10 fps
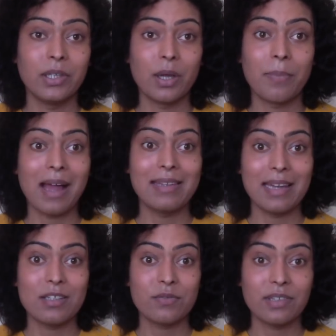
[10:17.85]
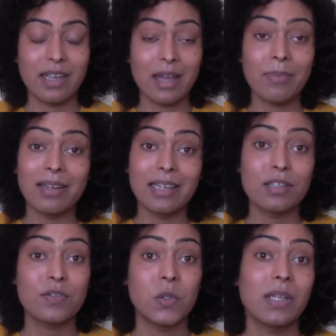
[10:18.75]
You know, by the end of the year, by the end
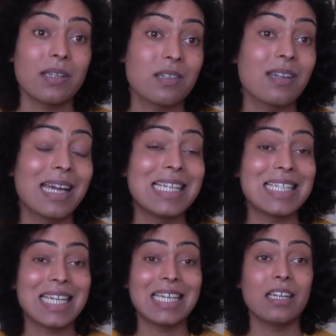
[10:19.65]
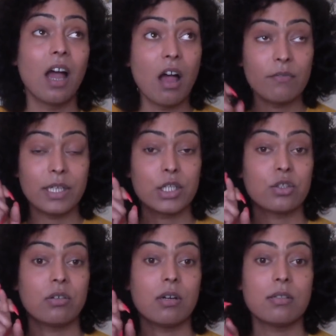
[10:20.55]
of 2019, fingers
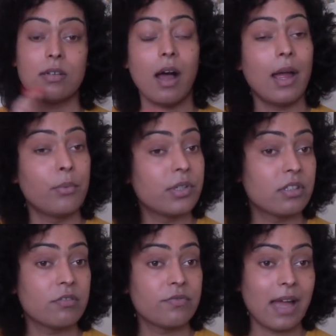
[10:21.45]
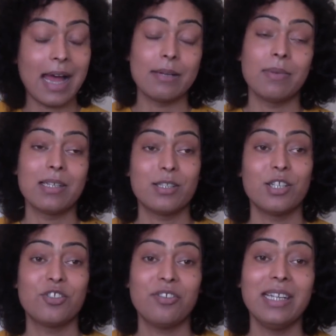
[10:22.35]
crossed, I would have had my
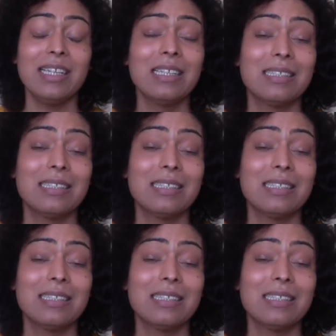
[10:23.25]
surgery.